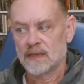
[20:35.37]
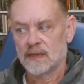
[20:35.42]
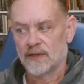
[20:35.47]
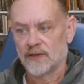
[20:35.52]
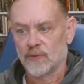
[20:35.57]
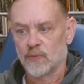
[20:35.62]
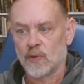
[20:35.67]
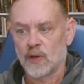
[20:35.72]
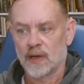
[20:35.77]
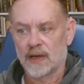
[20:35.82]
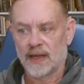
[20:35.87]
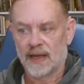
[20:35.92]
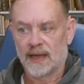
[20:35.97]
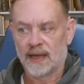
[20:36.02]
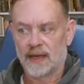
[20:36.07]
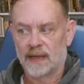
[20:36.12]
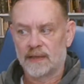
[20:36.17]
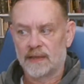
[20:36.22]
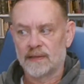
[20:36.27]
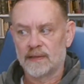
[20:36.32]
on the one
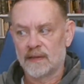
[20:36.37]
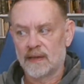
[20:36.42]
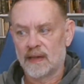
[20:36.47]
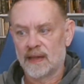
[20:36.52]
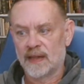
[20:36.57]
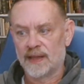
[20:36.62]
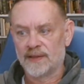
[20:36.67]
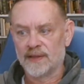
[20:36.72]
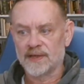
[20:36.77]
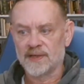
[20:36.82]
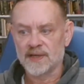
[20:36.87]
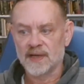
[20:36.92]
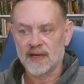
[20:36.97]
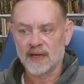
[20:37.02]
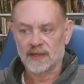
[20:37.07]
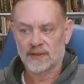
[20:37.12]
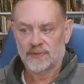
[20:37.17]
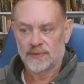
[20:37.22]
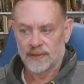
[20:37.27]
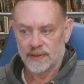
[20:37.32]
hand, and the
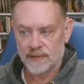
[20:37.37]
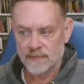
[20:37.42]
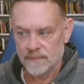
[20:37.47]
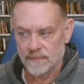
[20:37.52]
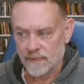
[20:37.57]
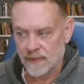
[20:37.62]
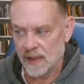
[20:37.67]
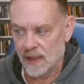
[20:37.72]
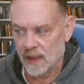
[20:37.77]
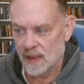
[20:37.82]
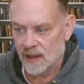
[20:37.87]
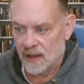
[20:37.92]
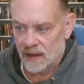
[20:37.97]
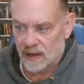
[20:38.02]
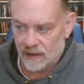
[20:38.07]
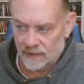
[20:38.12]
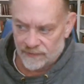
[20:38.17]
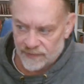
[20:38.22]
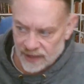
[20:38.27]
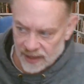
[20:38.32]
doctrine
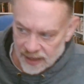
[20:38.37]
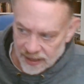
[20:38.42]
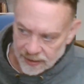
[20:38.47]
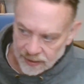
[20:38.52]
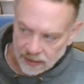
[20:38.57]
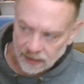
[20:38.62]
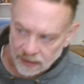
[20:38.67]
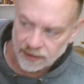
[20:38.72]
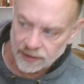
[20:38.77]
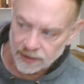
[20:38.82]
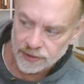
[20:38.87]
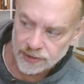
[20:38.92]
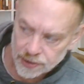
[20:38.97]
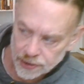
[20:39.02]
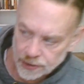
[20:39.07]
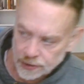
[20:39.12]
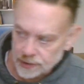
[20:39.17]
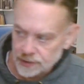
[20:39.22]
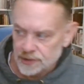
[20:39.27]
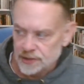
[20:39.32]
of the Anglican
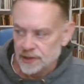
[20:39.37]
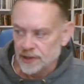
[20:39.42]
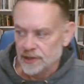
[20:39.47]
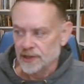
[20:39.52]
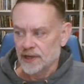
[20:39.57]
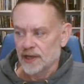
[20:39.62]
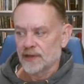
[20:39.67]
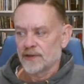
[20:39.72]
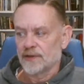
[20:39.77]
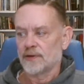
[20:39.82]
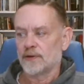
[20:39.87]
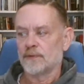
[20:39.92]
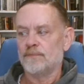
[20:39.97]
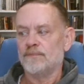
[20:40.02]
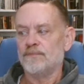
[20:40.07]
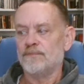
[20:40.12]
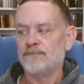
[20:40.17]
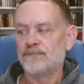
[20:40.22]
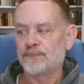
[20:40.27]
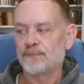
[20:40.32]
Church on the other.
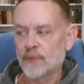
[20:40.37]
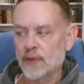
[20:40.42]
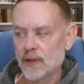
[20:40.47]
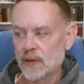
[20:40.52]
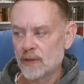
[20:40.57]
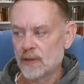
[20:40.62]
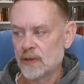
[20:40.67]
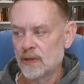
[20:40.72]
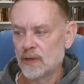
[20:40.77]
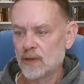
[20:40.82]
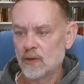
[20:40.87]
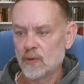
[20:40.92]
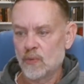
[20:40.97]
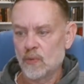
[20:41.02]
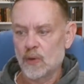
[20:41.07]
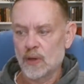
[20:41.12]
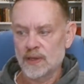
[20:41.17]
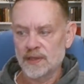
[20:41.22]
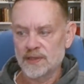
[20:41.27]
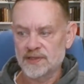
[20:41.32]

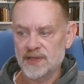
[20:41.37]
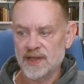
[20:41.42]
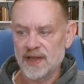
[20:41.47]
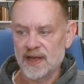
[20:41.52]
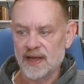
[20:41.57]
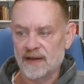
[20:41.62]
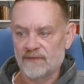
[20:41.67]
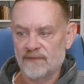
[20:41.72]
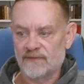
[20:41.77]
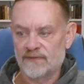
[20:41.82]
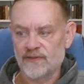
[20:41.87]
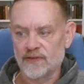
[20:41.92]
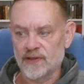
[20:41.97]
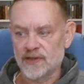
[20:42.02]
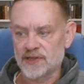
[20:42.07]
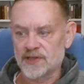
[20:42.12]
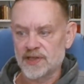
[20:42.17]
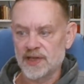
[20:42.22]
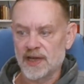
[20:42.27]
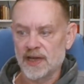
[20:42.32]
What is that for
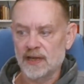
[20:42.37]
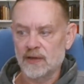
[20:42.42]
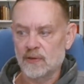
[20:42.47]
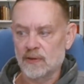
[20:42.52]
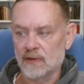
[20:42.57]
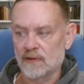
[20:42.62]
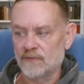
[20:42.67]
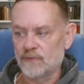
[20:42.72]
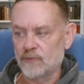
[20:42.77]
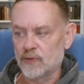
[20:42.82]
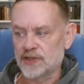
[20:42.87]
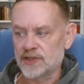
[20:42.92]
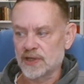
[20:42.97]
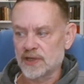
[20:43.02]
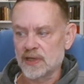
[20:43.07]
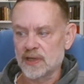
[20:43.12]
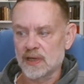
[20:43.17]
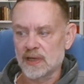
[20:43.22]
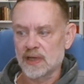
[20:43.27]
the sake of which